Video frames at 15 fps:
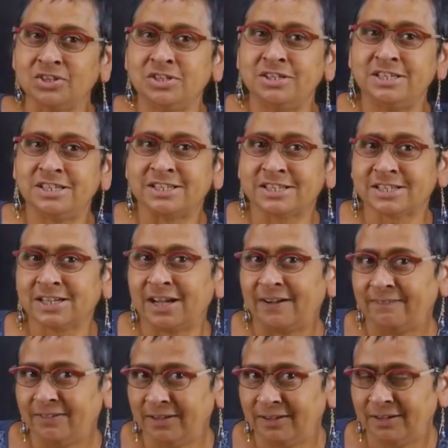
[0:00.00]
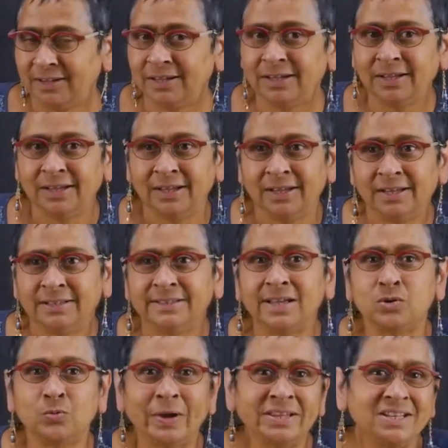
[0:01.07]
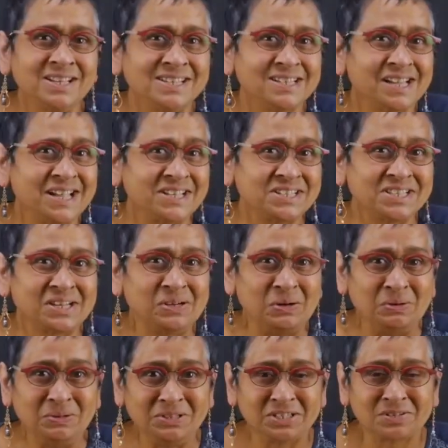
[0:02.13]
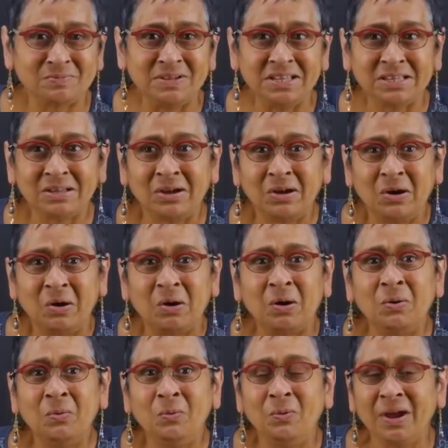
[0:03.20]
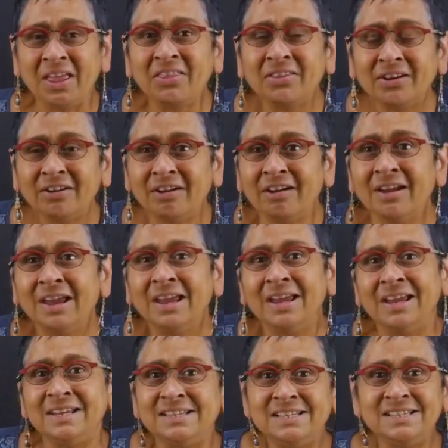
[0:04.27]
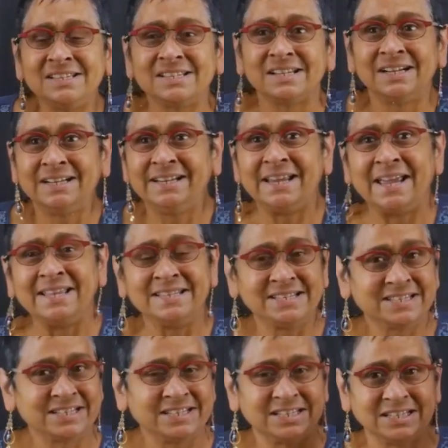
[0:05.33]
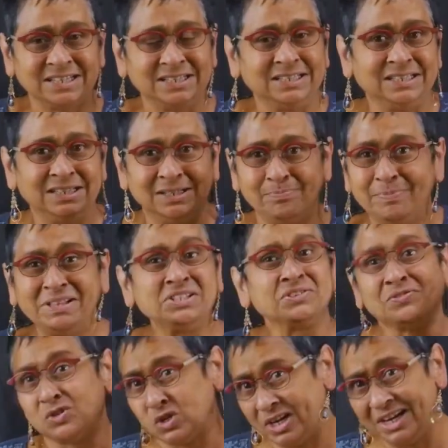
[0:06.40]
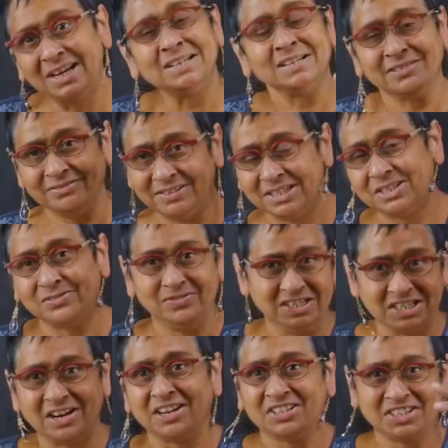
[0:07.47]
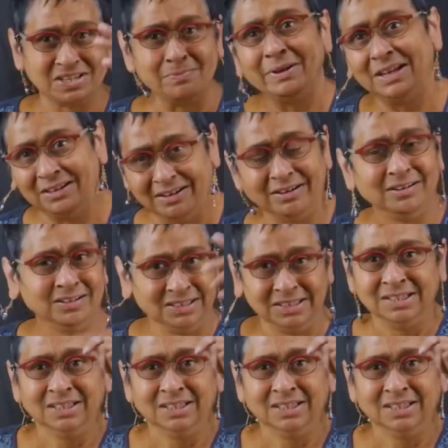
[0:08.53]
to discover that whether it's against the goldsmith or whether it is against bills of trade, which are similar,